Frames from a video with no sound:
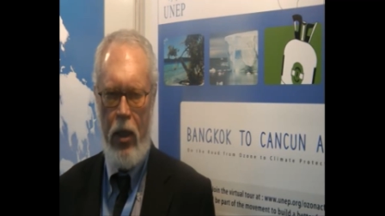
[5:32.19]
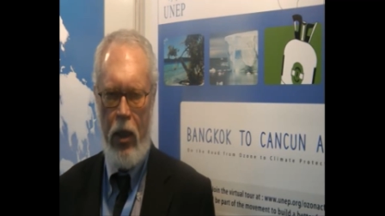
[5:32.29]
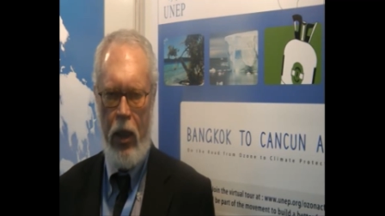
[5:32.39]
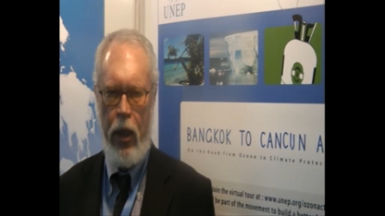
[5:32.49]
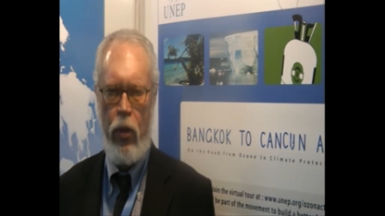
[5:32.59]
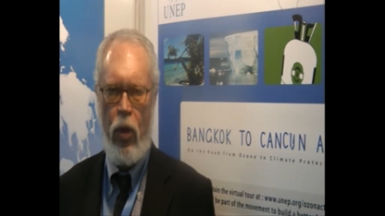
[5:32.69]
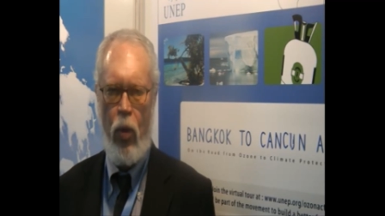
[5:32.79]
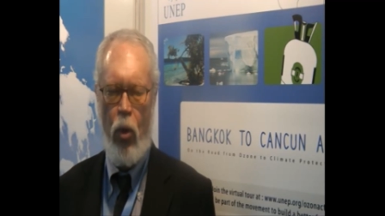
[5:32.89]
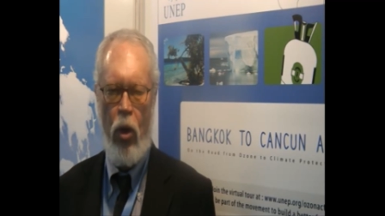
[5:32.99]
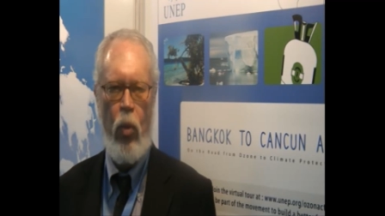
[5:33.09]
the leaders of the
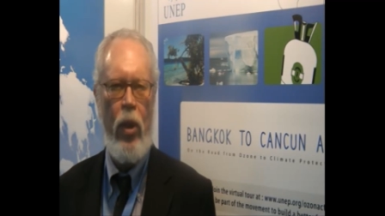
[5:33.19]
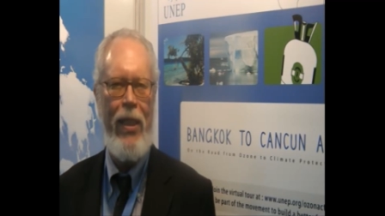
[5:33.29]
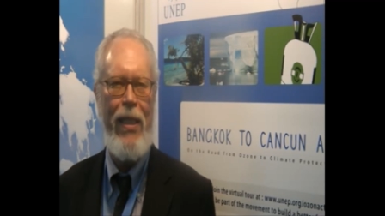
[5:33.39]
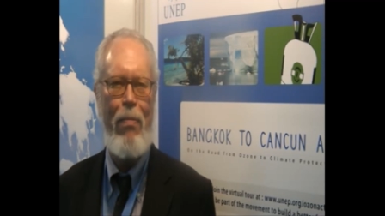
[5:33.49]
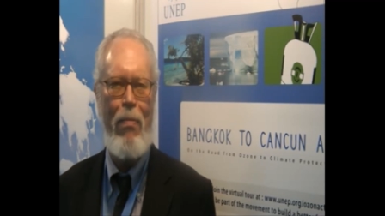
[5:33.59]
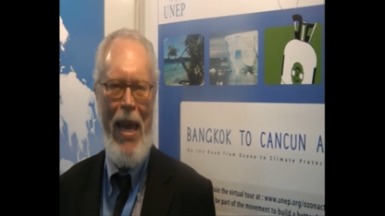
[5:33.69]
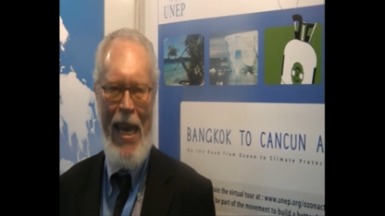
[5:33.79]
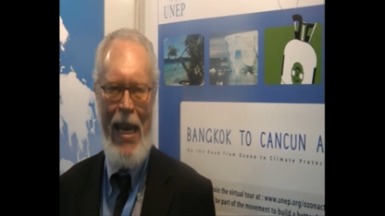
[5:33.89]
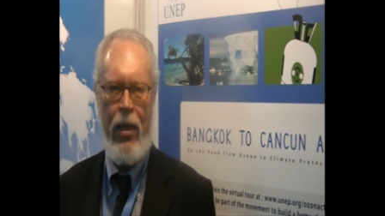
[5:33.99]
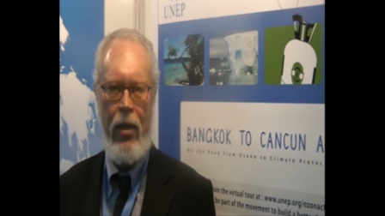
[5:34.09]
world will
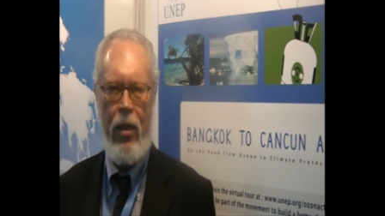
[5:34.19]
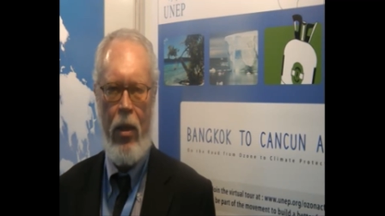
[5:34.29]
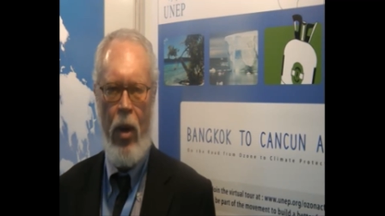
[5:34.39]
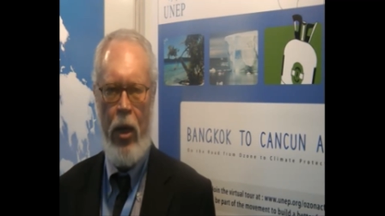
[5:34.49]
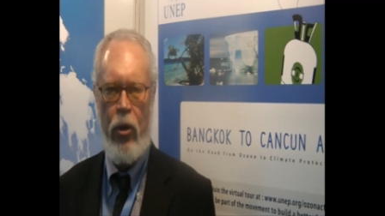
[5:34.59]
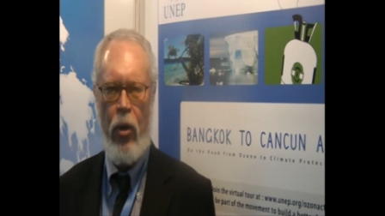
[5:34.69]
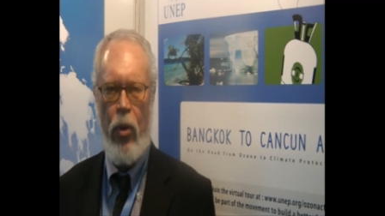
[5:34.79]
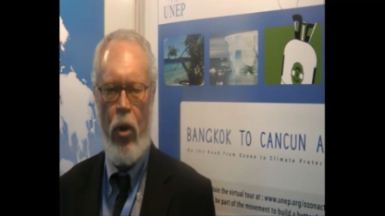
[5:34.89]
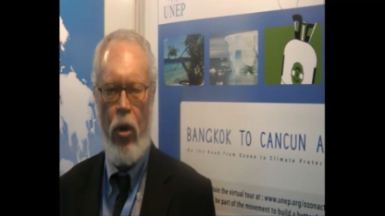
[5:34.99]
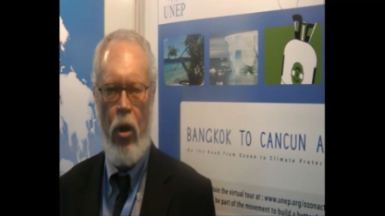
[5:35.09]
demand the Montreal
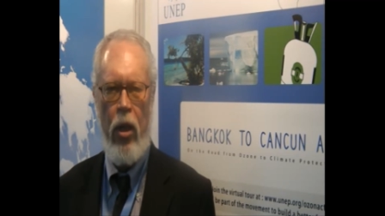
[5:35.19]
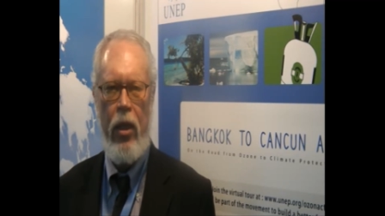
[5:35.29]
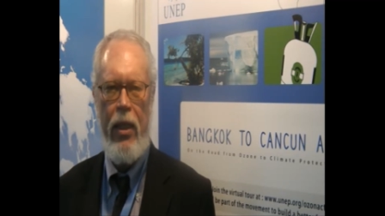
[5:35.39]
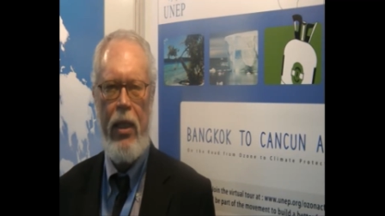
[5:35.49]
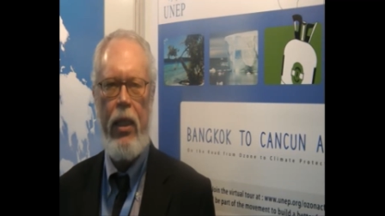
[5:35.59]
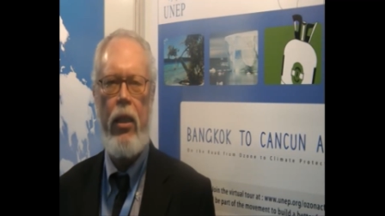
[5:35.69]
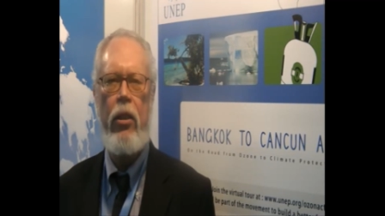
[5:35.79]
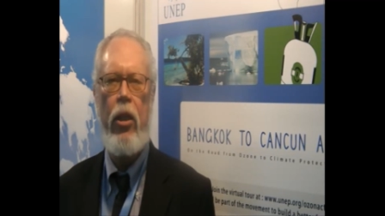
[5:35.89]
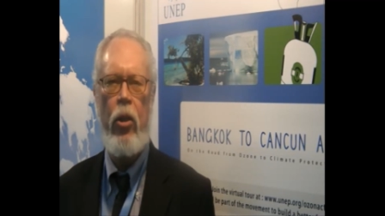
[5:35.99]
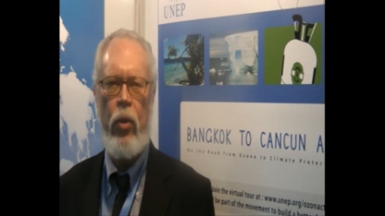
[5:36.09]
Protocol
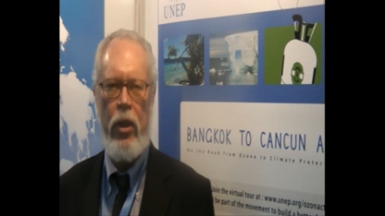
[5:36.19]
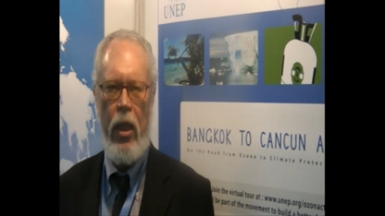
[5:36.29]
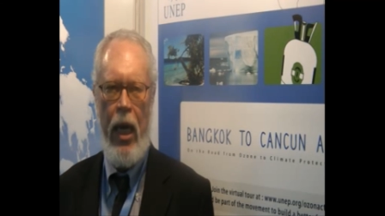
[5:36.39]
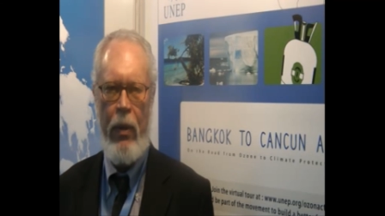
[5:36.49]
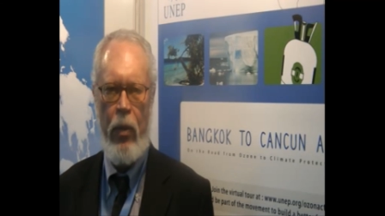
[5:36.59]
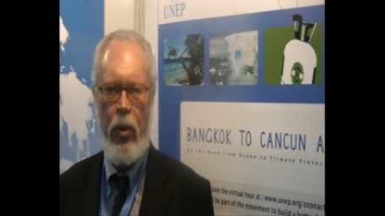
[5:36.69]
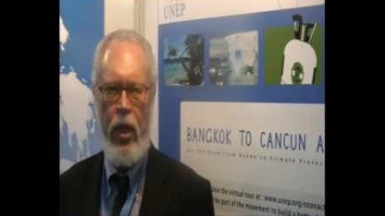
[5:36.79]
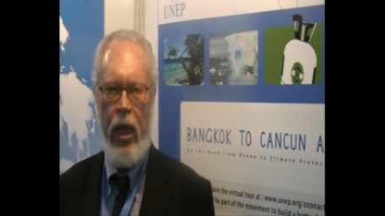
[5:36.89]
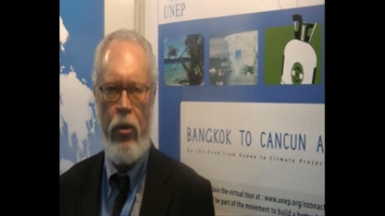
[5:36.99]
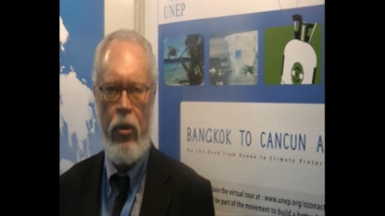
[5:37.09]
continue its climate
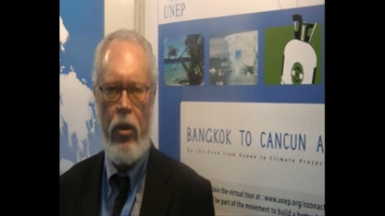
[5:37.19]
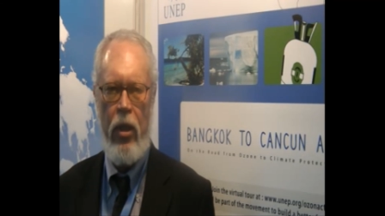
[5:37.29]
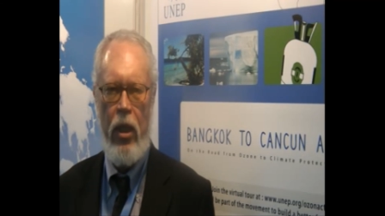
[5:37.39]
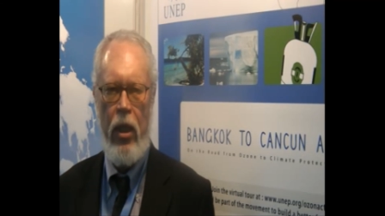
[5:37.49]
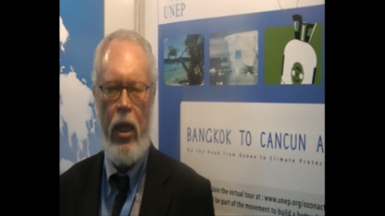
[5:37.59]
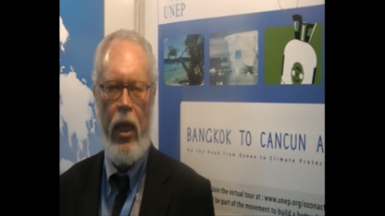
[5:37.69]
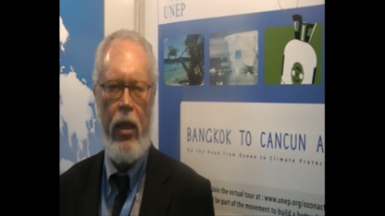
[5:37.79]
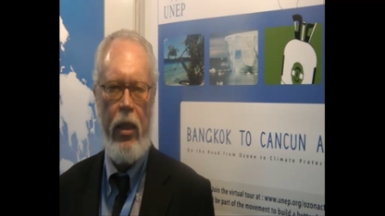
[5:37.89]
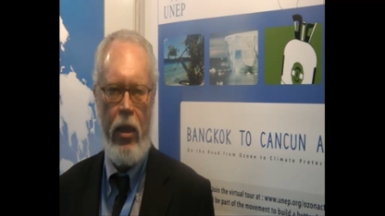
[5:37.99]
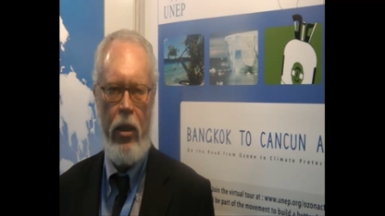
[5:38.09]
protection
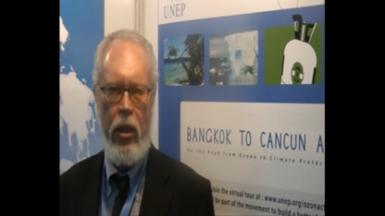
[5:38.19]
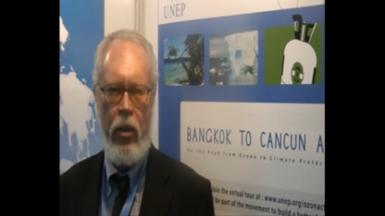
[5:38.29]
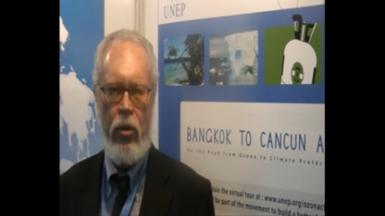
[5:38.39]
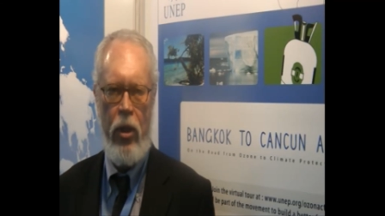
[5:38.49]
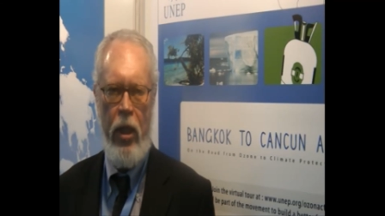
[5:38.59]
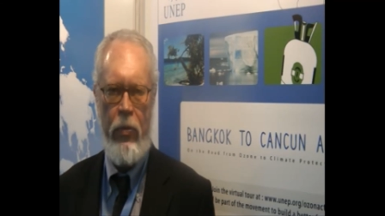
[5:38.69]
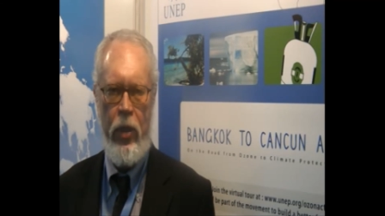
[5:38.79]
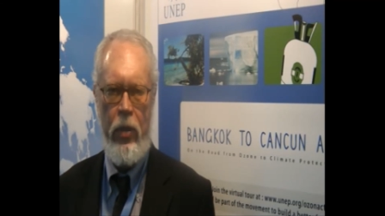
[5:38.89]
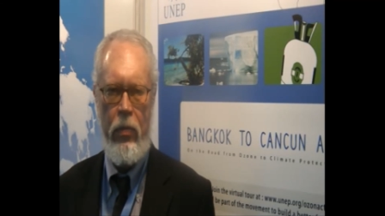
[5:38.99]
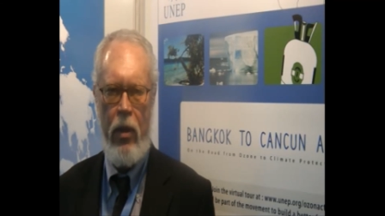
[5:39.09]
and continue
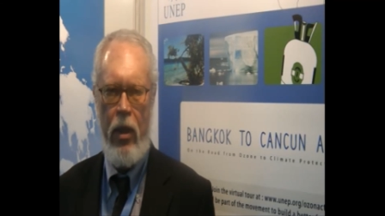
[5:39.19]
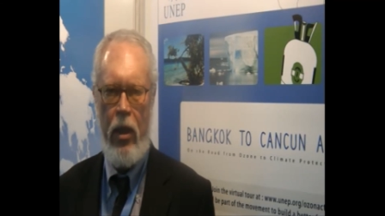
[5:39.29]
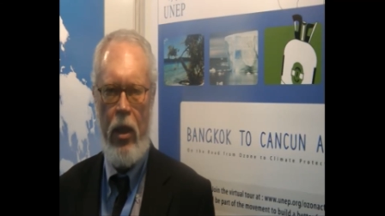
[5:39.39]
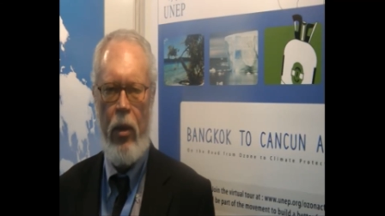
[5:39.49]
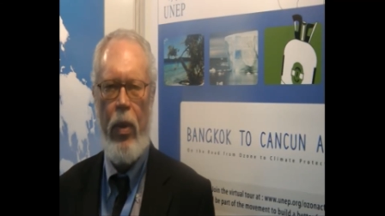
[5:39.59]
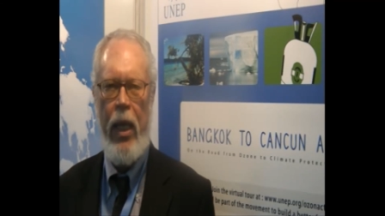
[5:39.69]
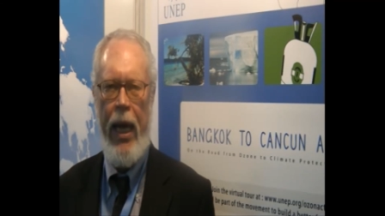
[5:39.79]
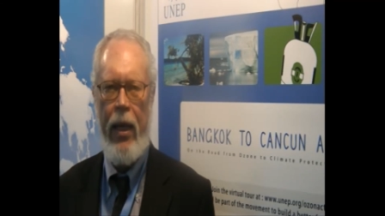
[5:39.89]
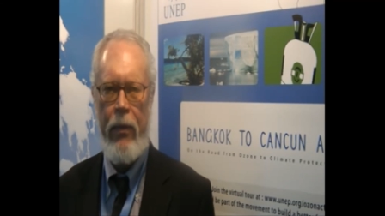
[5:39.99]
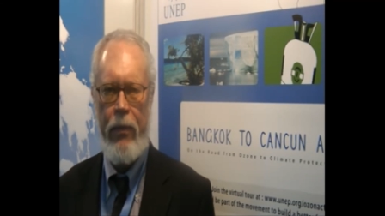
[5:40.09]
saving the
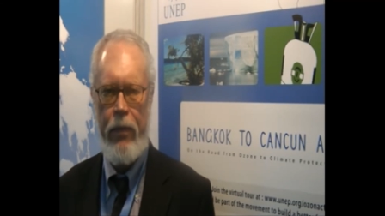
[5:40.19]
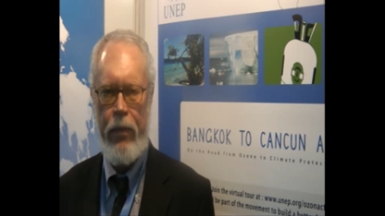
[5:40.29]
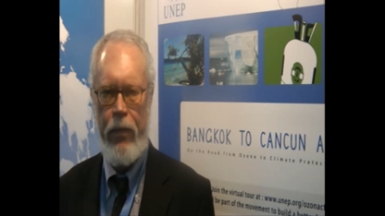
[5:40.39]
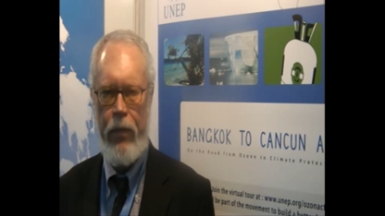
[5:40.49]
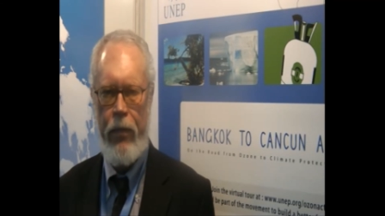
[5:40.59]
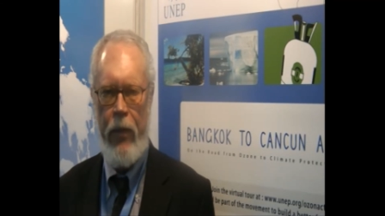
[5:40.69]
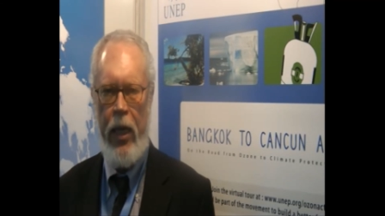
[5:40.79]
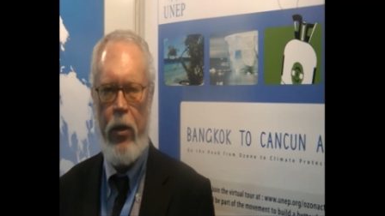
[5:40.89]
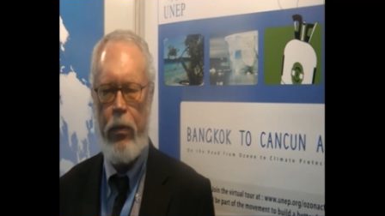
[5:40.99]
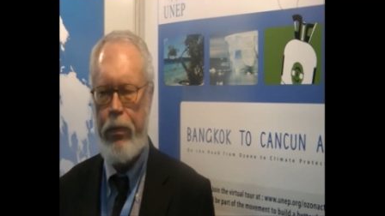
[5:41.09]
planet.
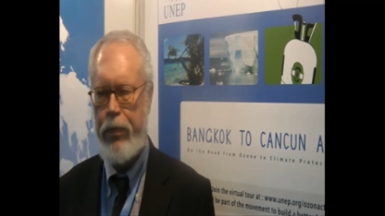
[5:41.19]
Thank you.